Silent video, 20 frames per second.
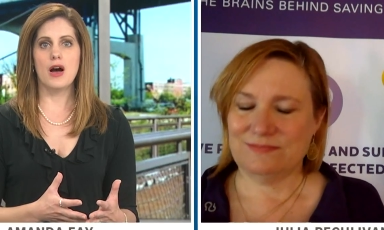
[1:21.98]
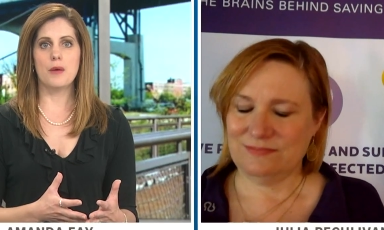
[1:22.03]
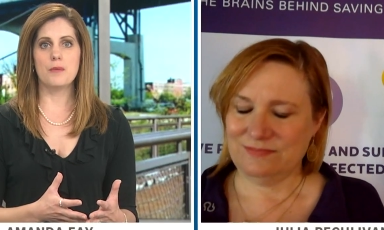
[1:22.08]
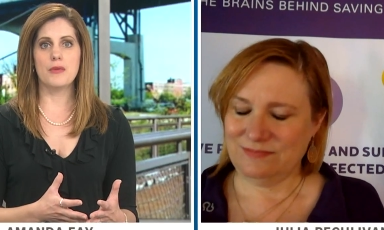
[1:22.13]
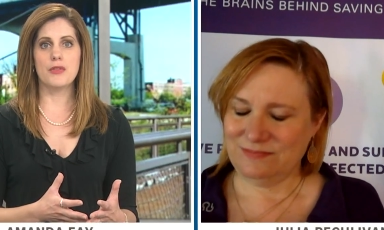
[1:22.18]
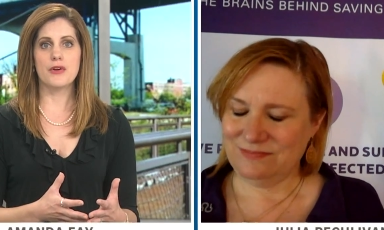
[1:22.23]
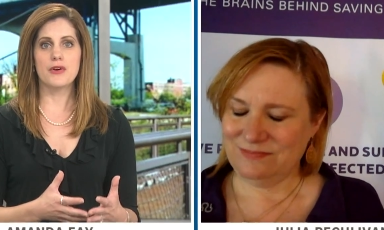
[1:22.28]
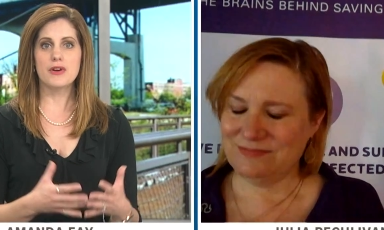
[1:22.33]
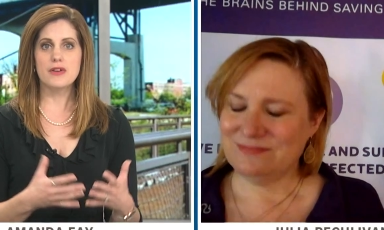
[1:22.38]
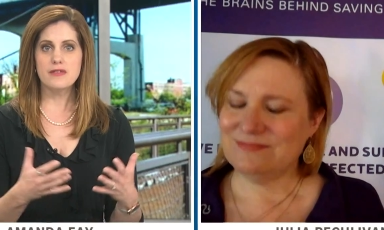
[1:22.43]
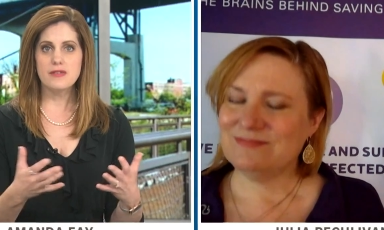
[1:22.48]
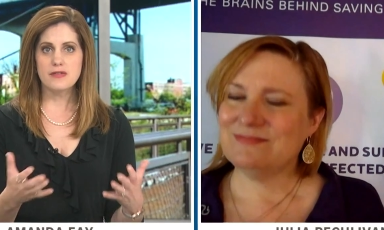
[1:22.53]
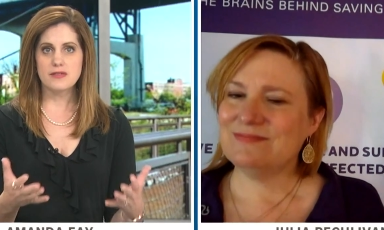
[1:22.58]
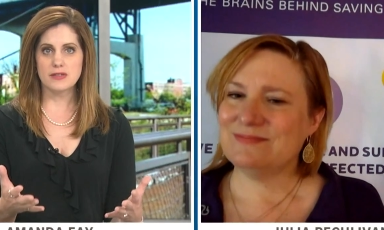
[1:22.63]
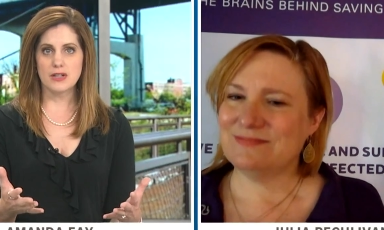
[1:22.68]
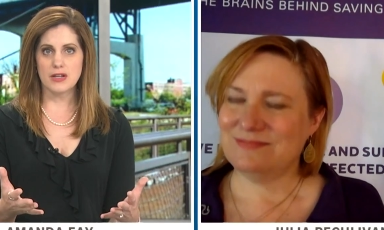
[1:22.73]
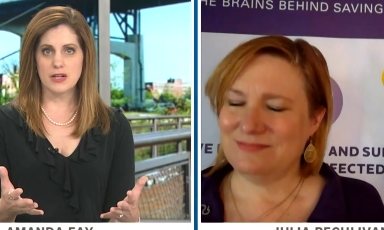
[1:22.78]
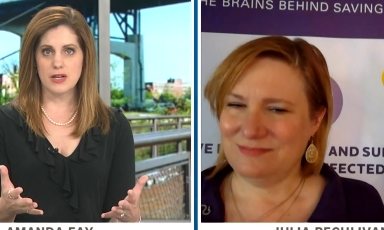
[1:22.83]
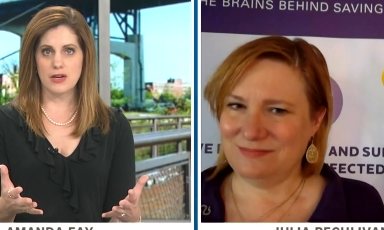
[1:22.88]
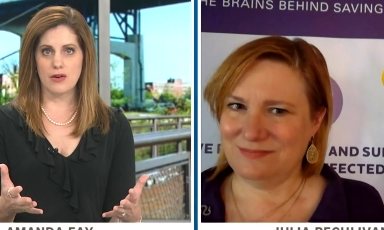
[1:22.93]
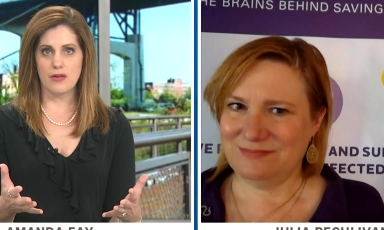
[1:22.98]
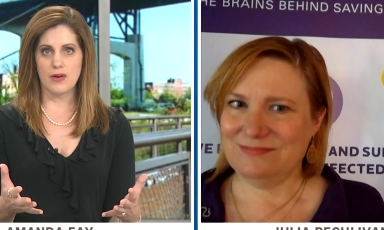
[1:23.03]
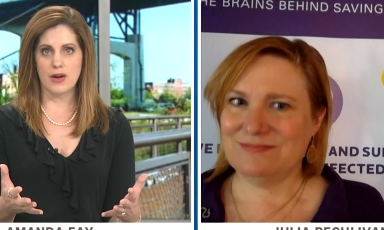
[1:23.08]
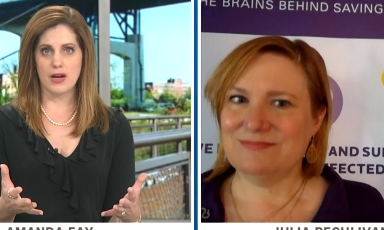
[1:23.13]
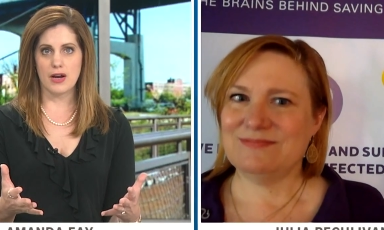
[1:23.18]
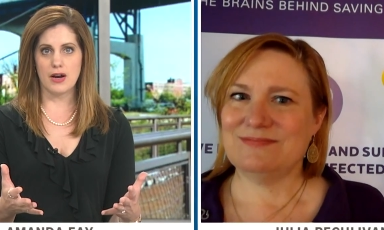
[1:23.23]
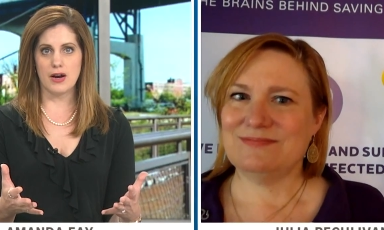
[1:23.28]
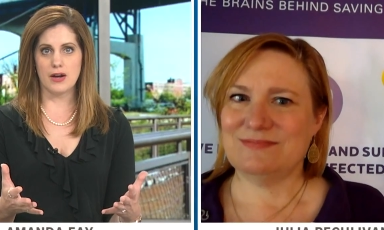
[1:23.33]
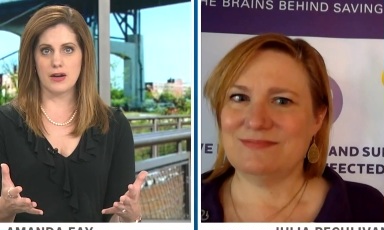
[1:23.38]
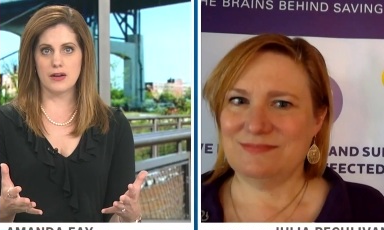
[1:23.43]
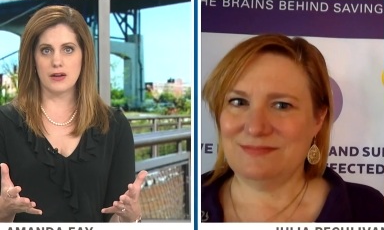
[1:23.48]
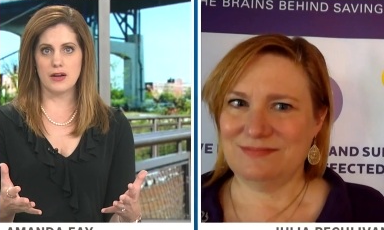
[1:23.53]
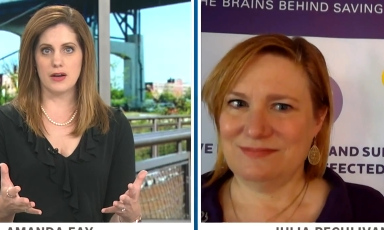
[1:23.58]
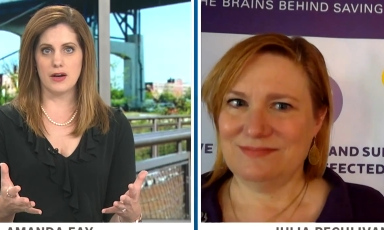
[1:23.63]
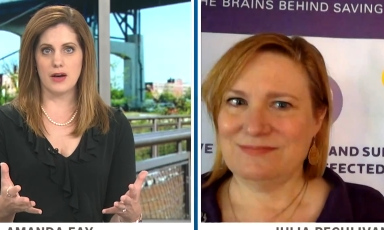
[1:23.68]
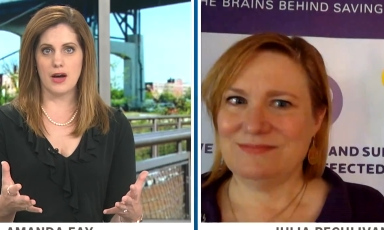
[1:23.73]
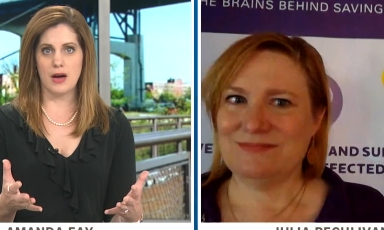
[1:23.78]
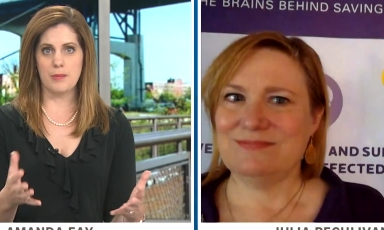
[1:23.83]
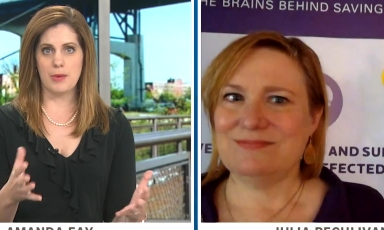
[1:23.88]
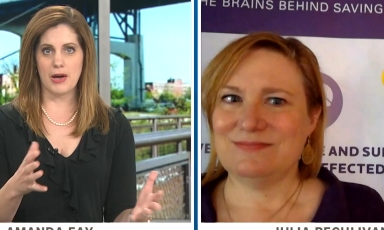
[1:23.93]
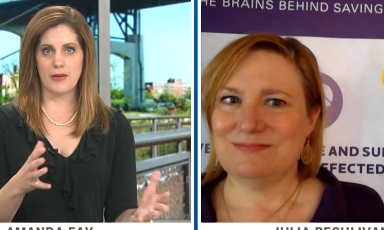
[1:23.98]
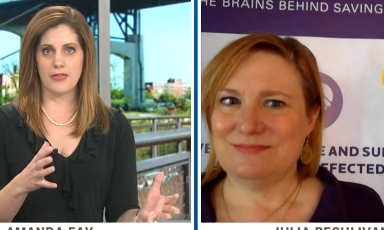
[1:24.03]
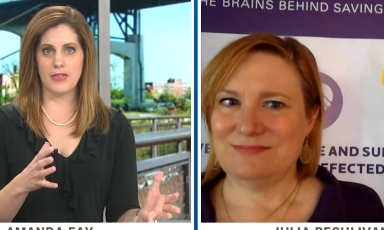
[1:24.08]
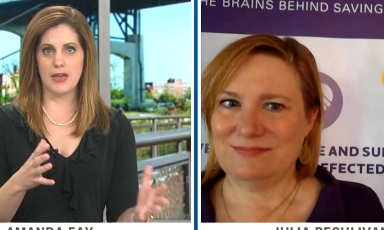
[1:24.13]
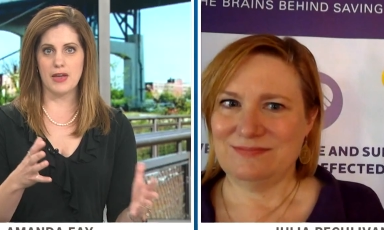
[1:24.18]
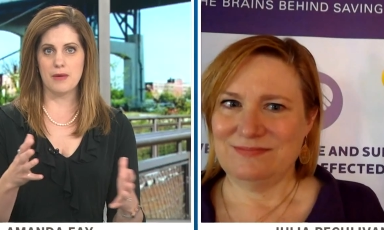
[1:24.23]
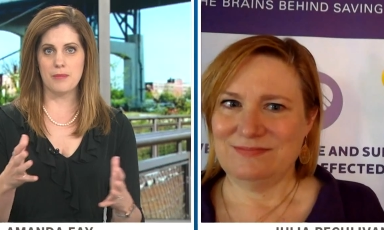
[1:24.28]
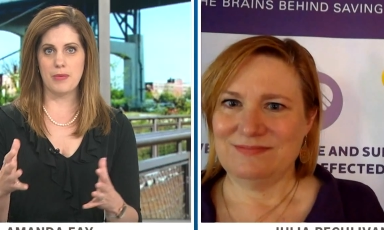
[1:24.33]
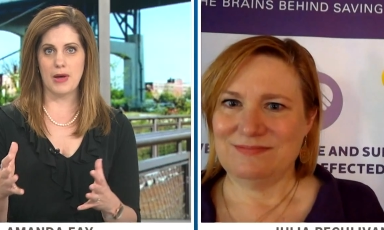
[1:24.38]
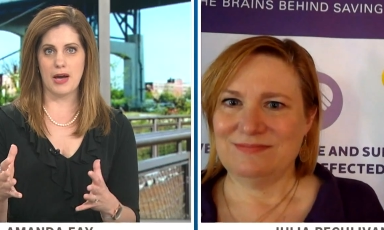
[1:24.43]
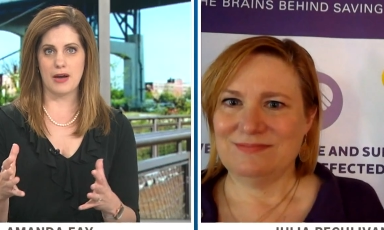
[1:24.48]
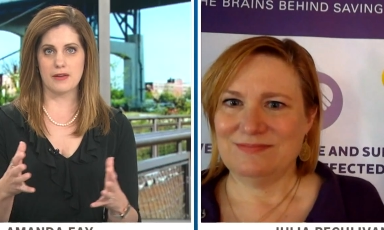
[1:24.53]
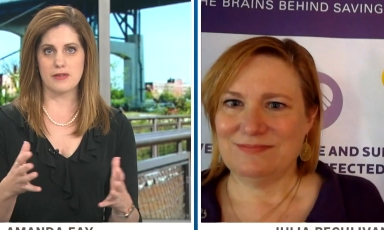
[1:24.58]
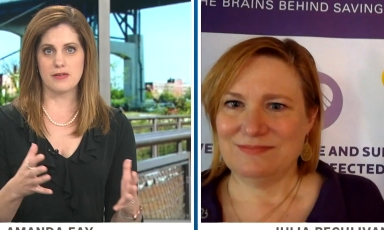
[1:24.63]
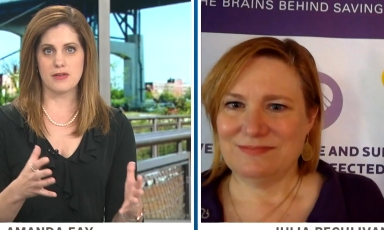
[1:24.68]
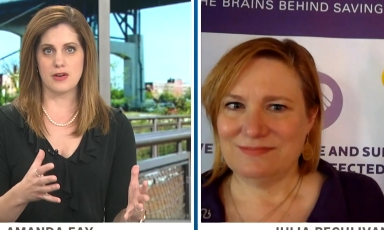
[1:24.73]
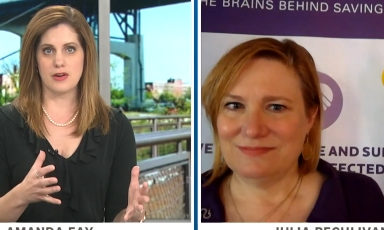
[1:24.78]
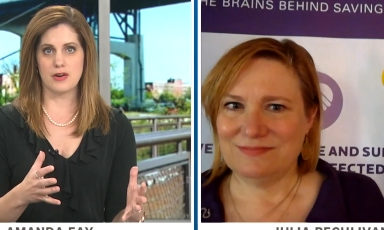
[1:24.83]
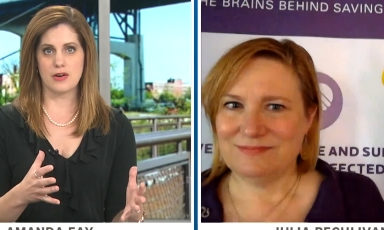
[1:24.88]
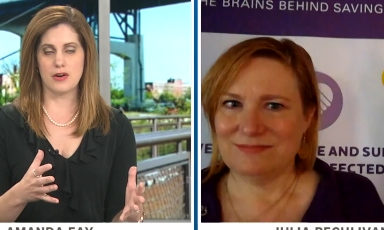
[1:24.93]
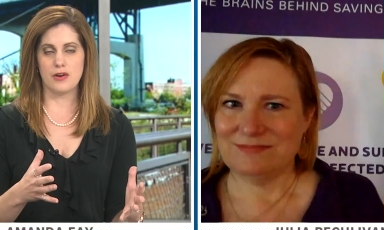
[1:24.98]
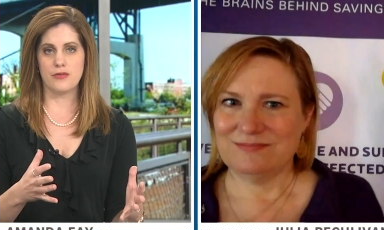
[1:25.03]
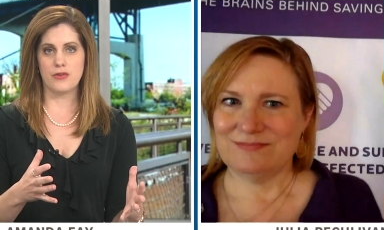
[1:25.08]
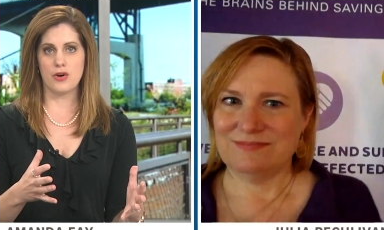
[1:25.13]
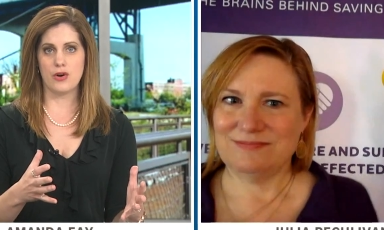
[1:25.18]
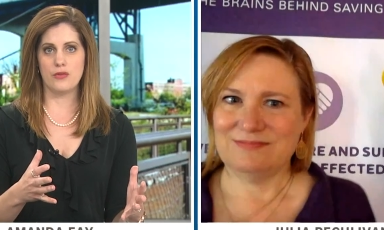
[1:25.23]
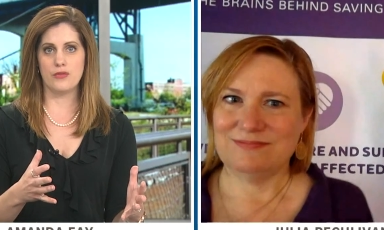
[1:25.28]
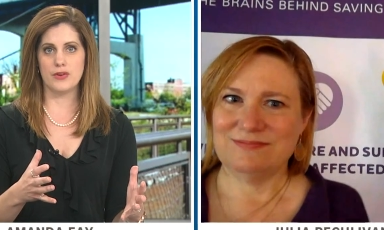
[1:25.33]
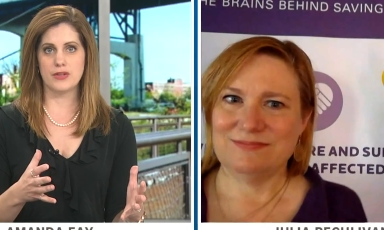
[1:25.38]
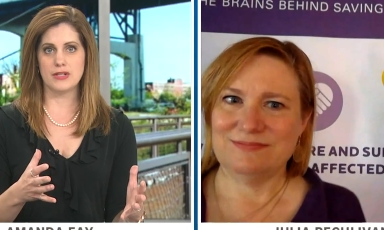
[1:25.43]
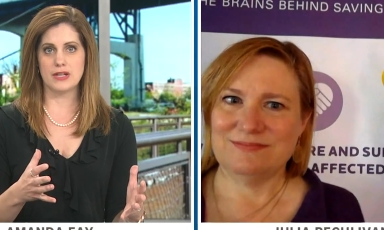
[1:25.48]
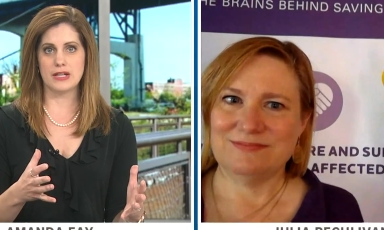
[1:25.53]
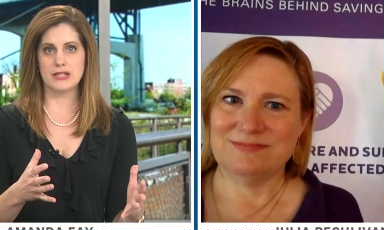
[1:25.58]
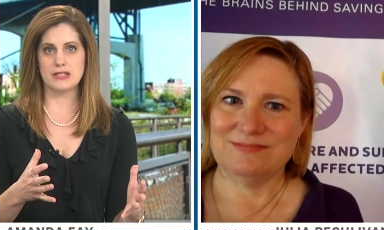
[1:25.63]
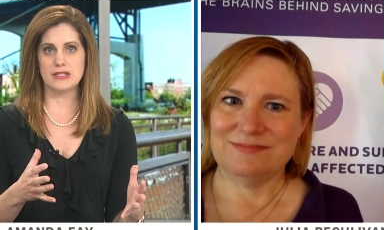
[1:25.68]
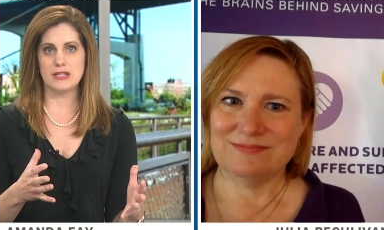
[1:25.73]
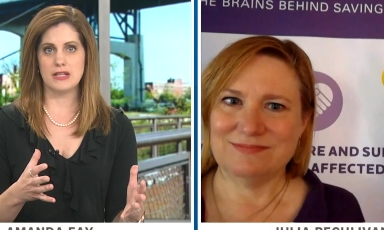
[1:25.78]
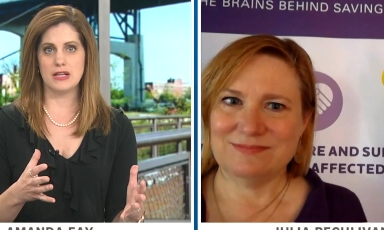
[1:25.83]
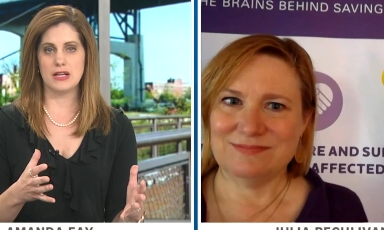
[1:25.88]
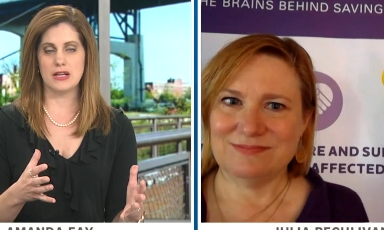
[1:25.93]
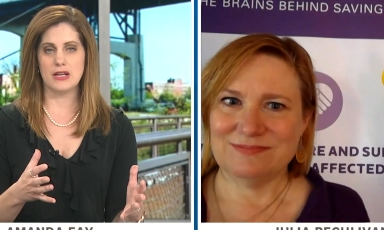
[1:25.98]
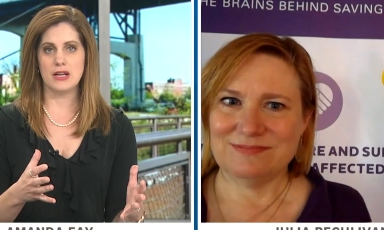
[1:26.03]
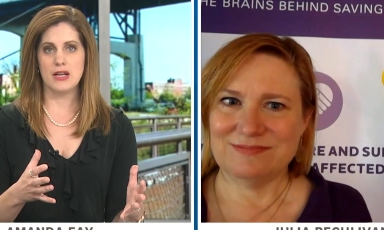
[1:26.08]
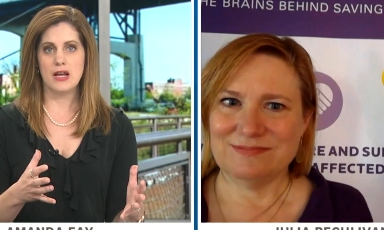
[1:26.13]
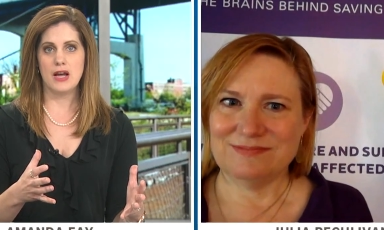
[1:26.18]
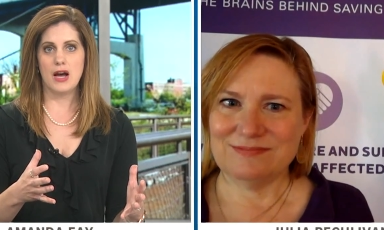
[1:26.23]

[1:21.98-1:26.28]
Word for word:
Speaker 1: there is a study going on about the impacts here of COVID-19.